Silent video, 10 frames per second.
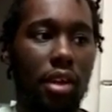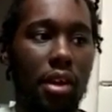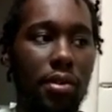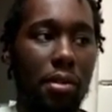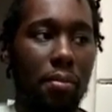
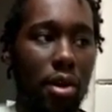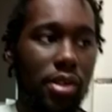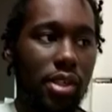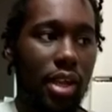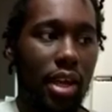a
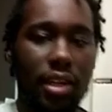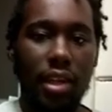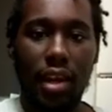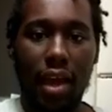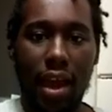person that didn't
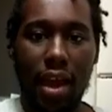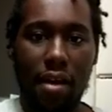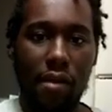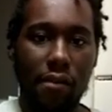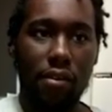
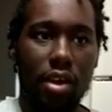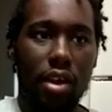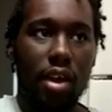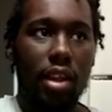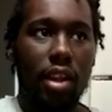have,
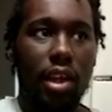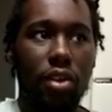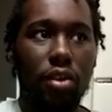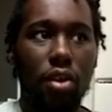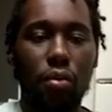like, you
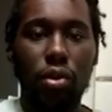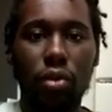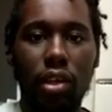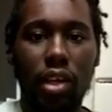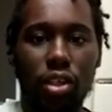know, when you
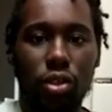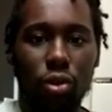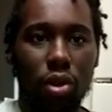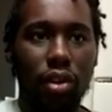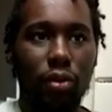look at
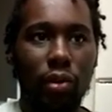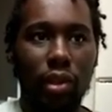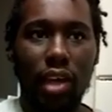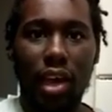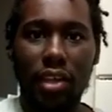Jordan, you look
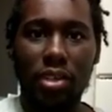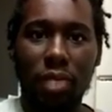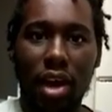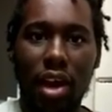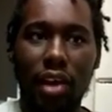at his
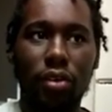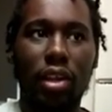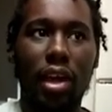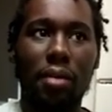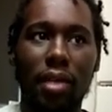body, you're
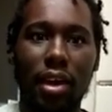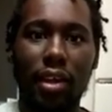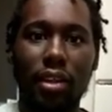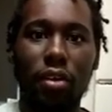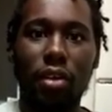like,
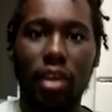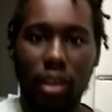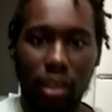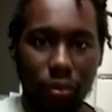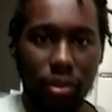man, okay, he
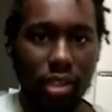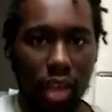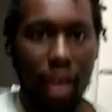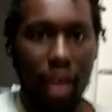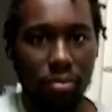was
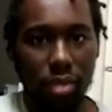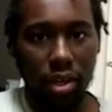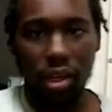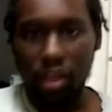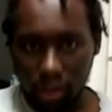stacked to
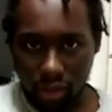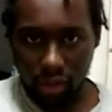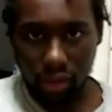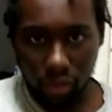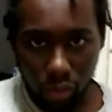be
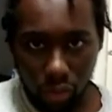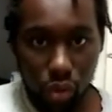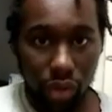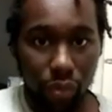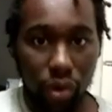who he
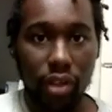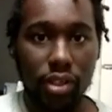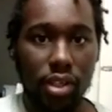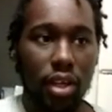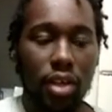was.
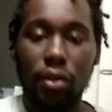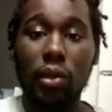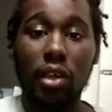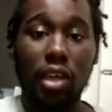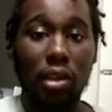You look
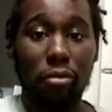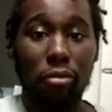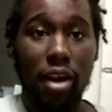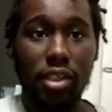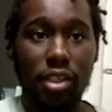at
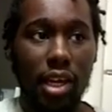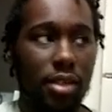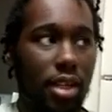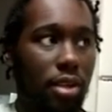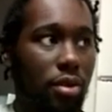LeBron James,
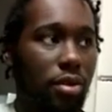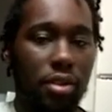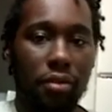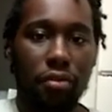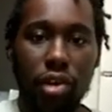that dude is a
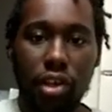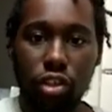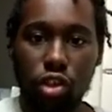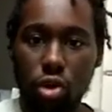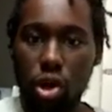freaking
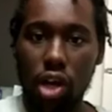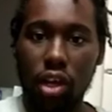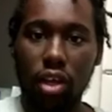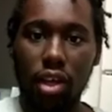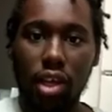truck.
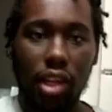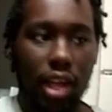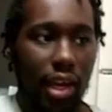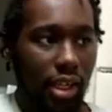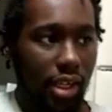Like,
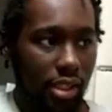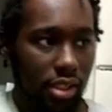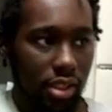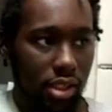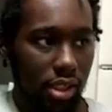he's
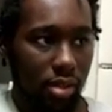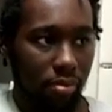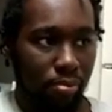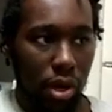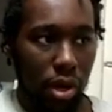just
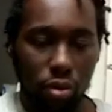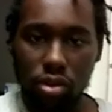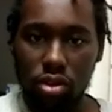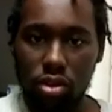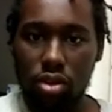built
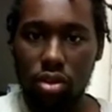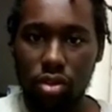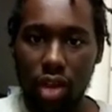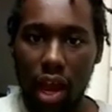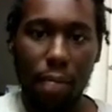to
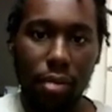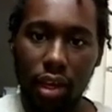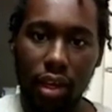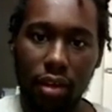dominate.